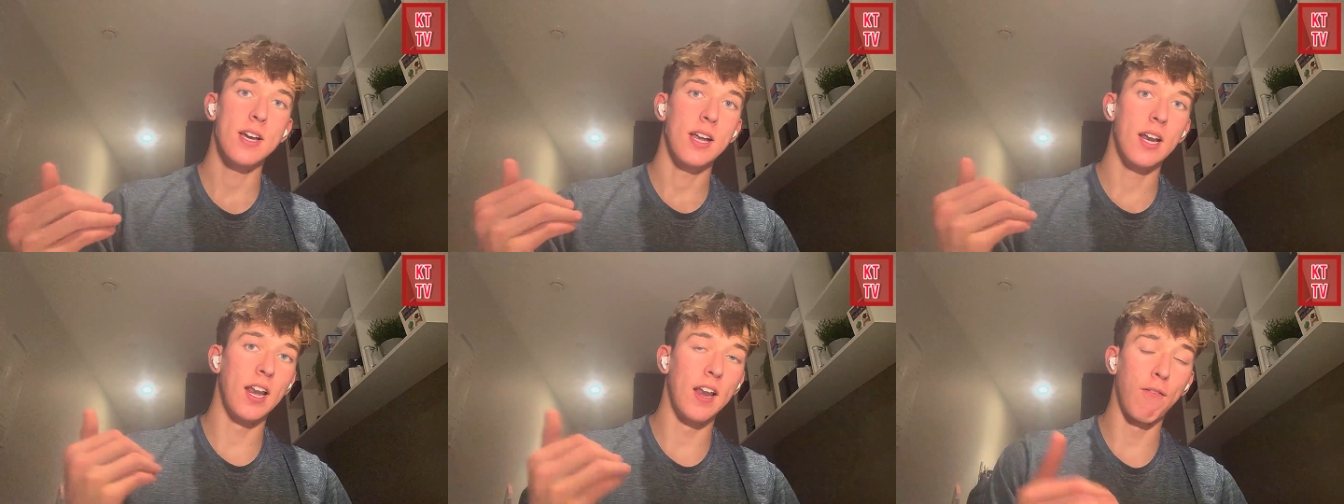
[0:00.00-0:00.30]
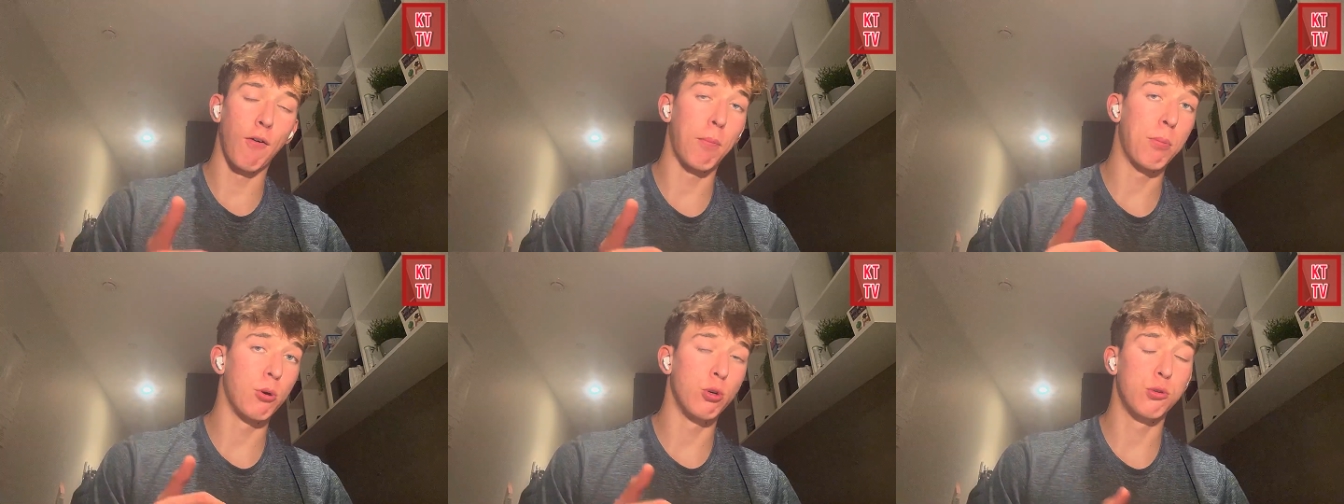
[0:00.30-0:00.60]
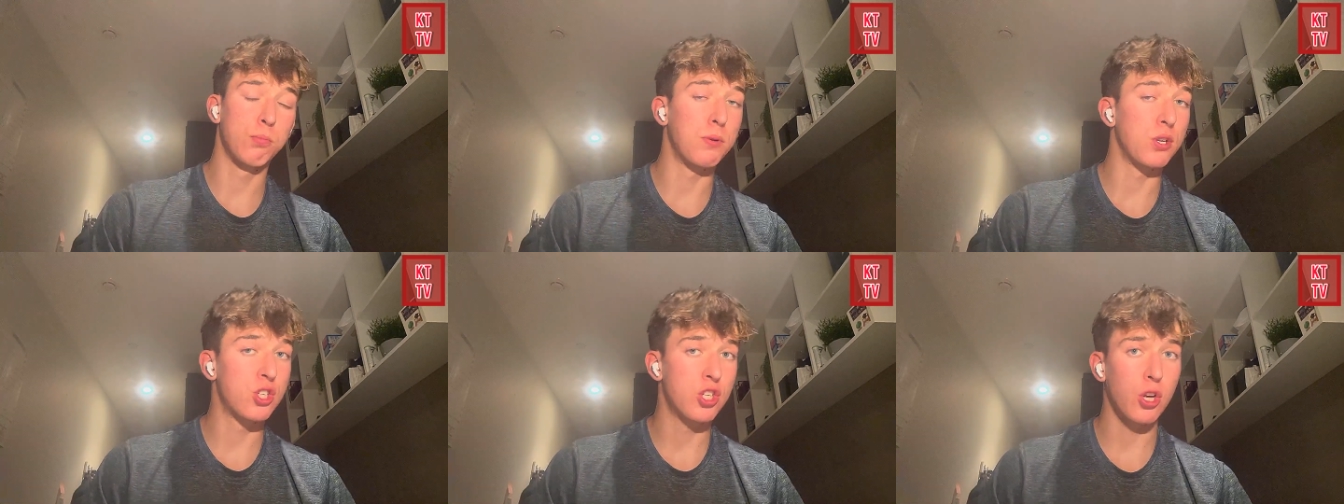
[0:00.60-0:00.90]

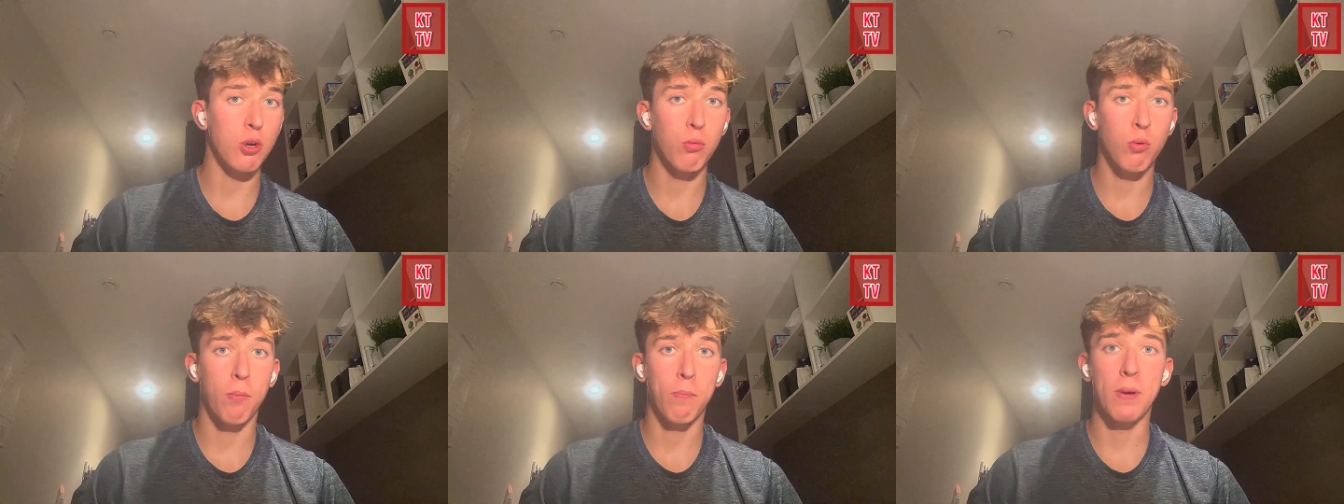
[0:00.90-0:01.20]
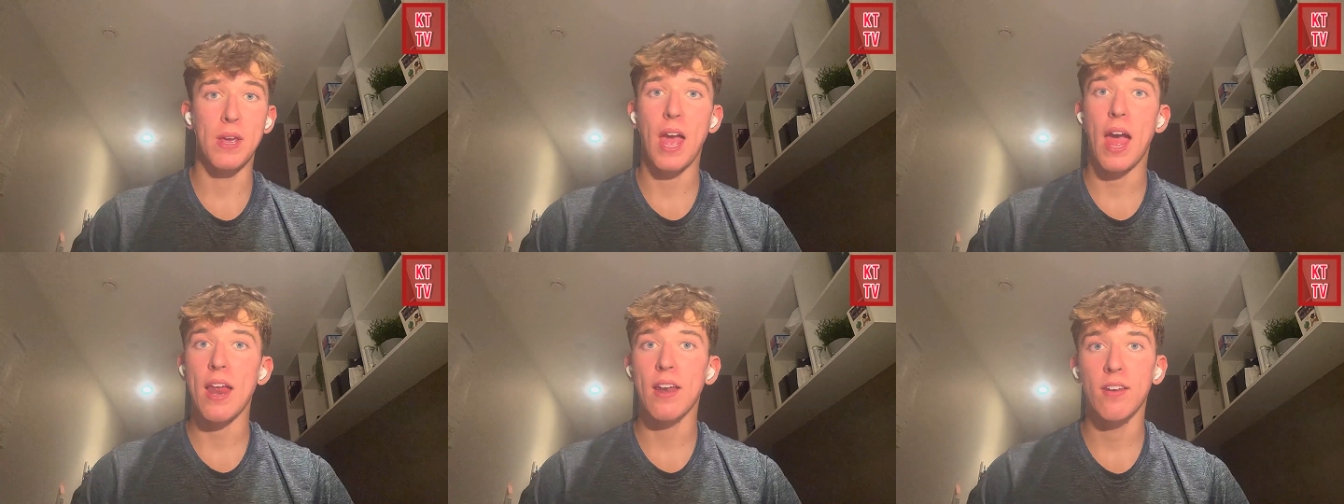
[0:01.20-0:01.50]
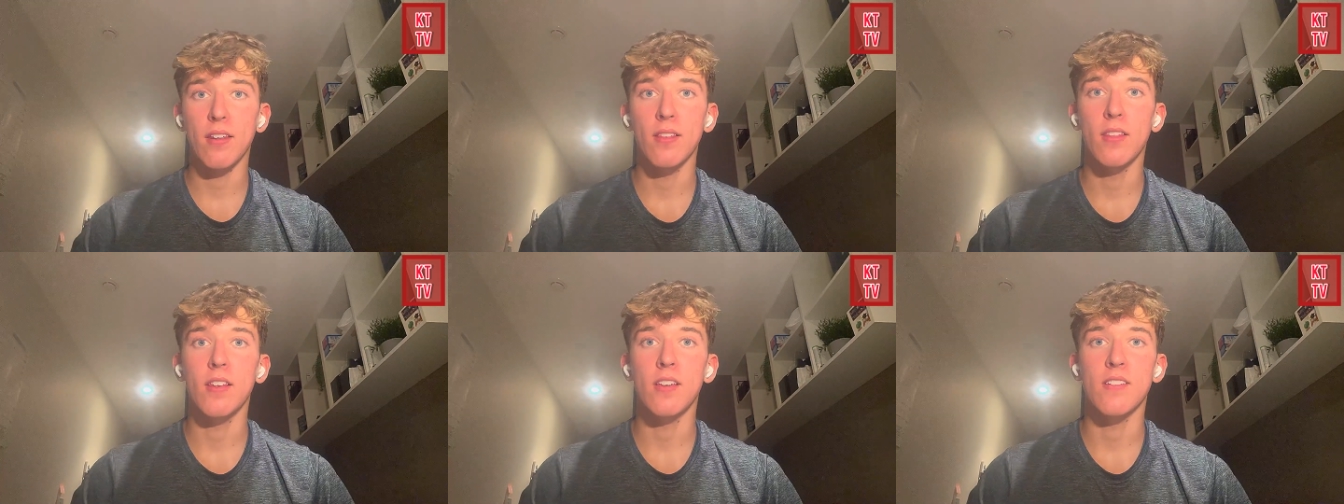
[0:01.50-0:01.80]
Liverpool's pursuit will be
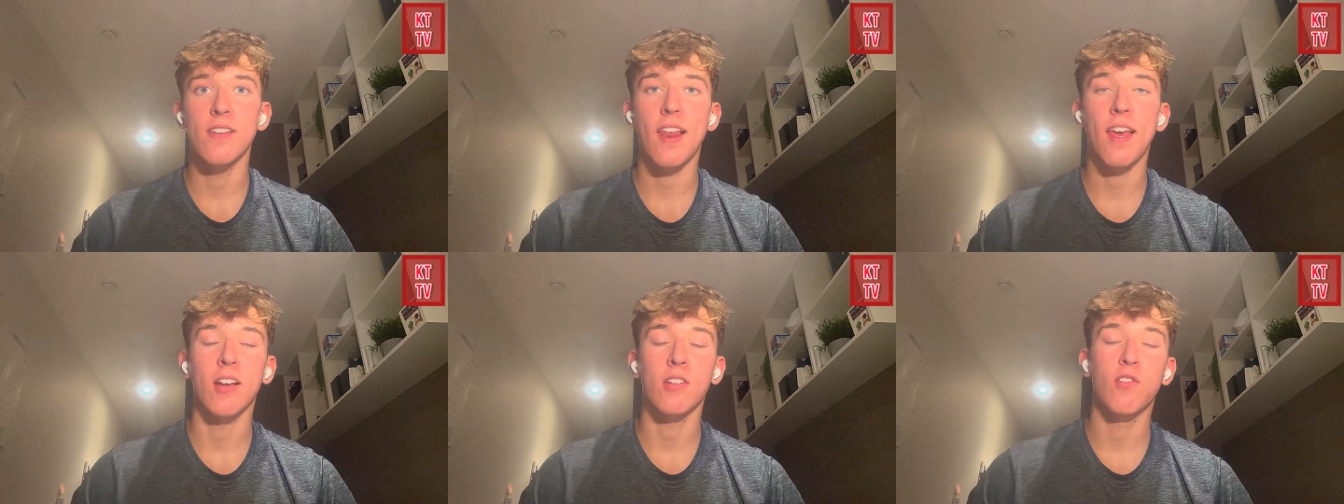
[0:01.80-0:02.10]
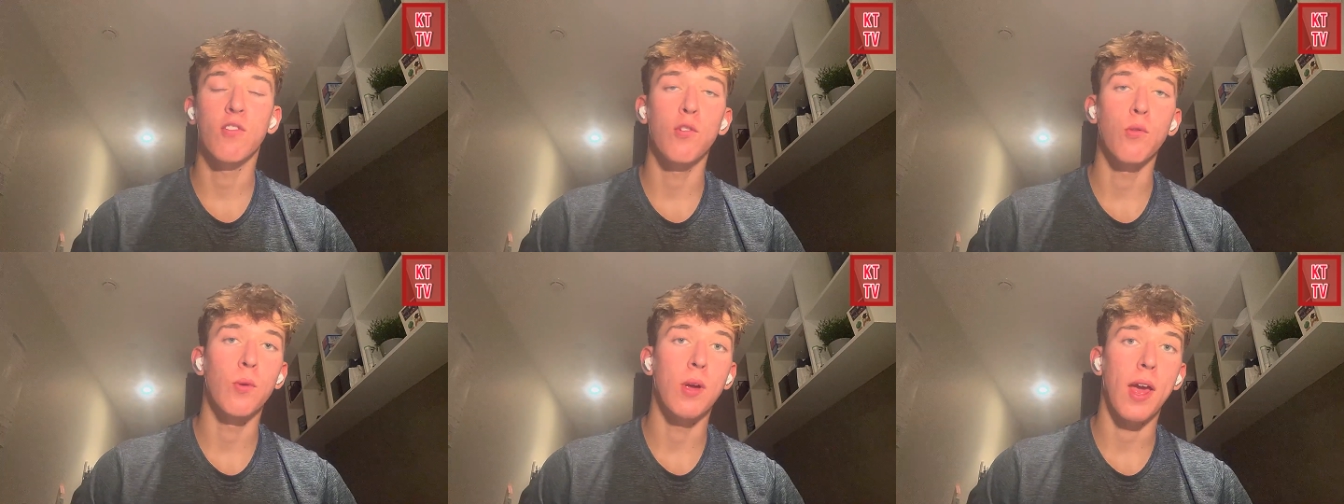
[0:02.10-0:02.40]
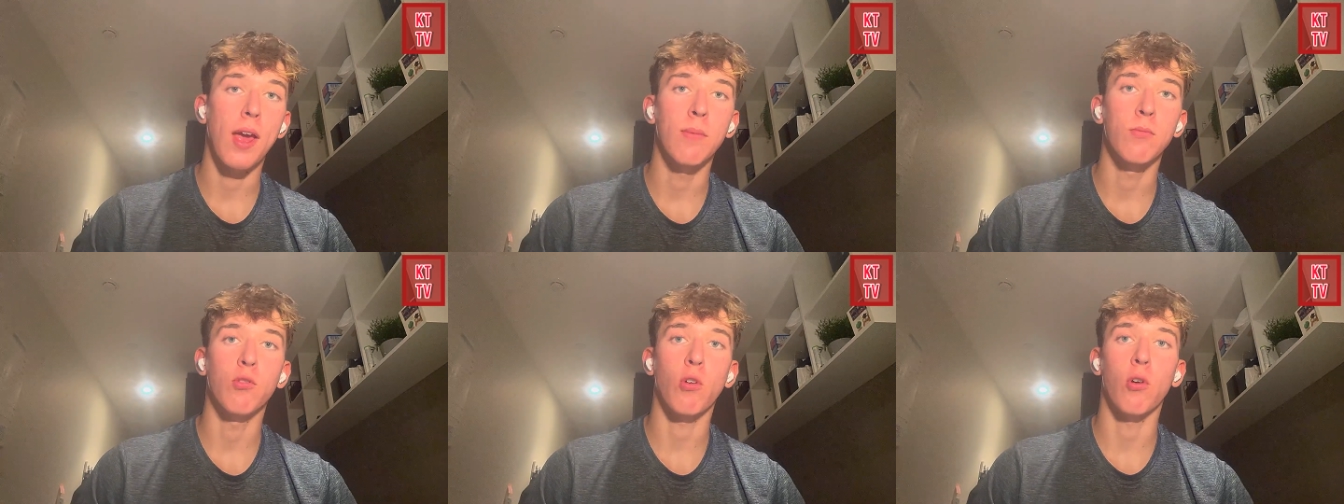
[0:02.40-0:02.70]
ending these next two
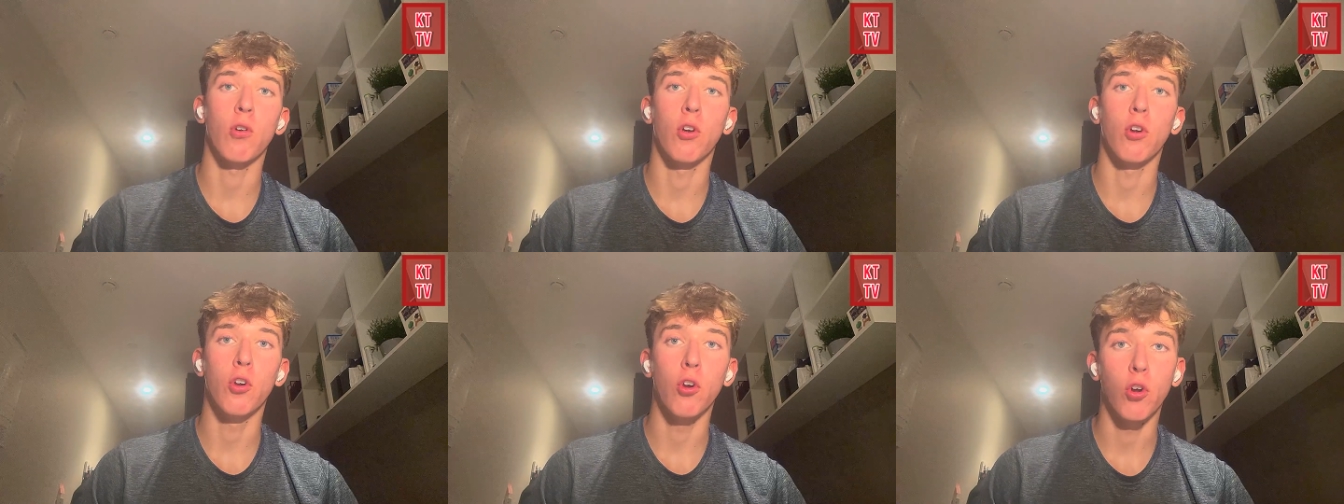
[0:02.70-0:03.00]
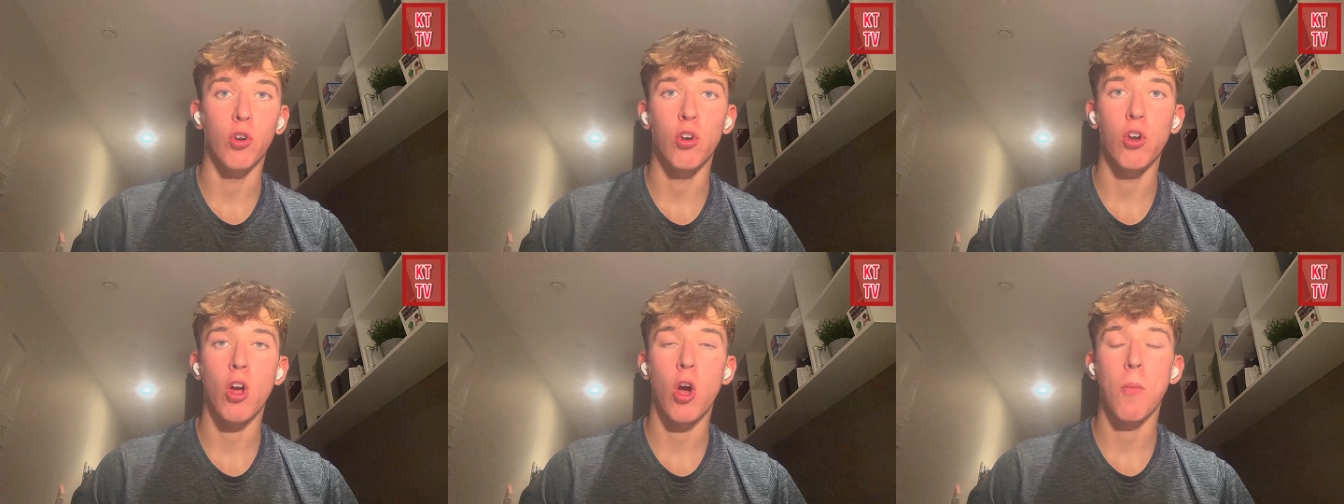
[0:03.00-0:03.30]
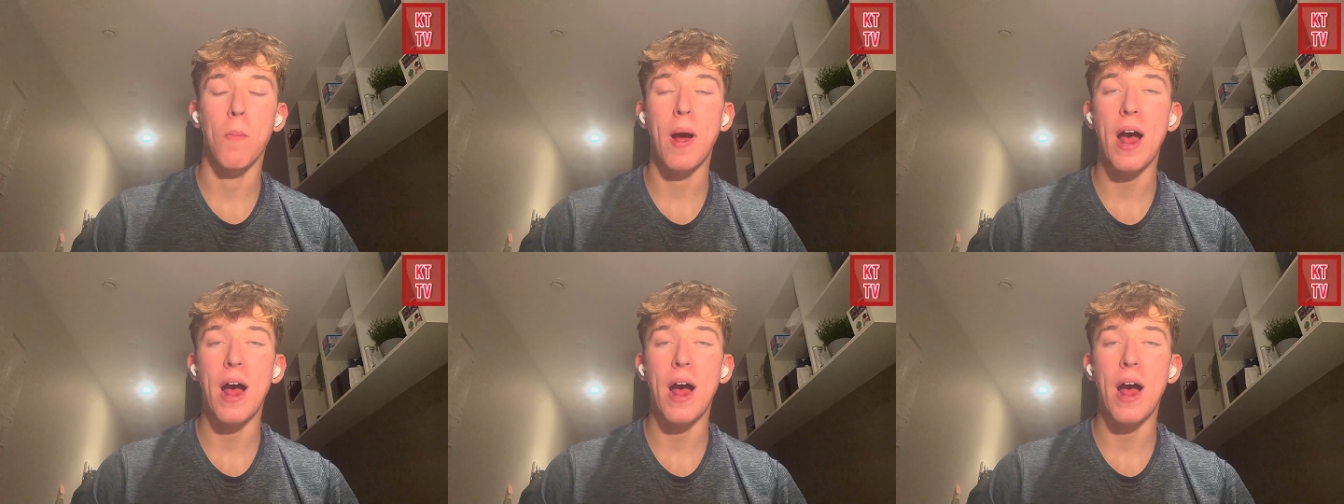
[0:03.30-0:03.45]
games on a good note.